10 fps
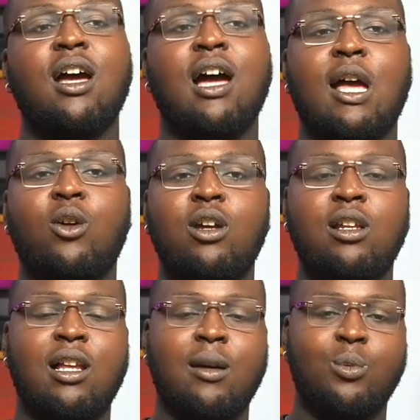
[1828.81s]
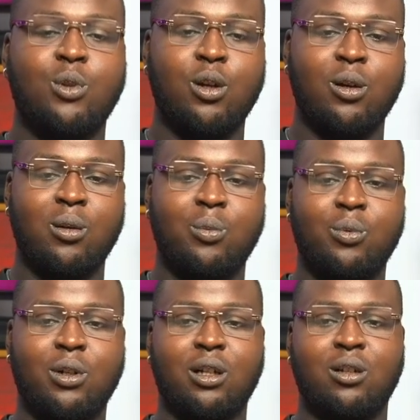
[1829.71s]
I got a laptop,
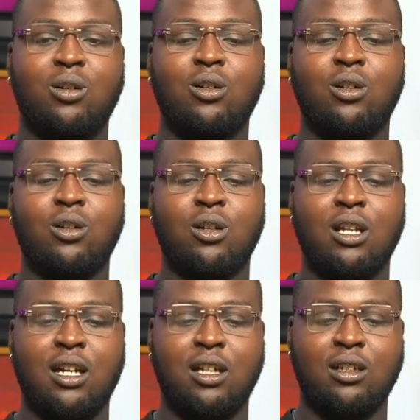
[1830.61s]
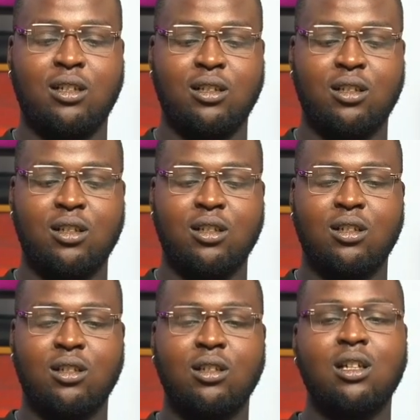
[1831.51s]
I got like
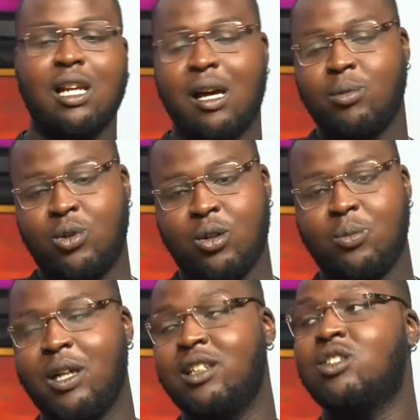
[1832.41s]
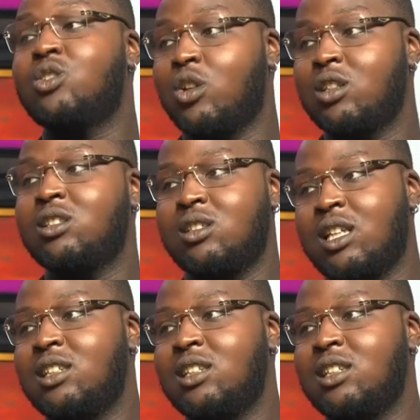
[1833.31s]
a laptop and instructions.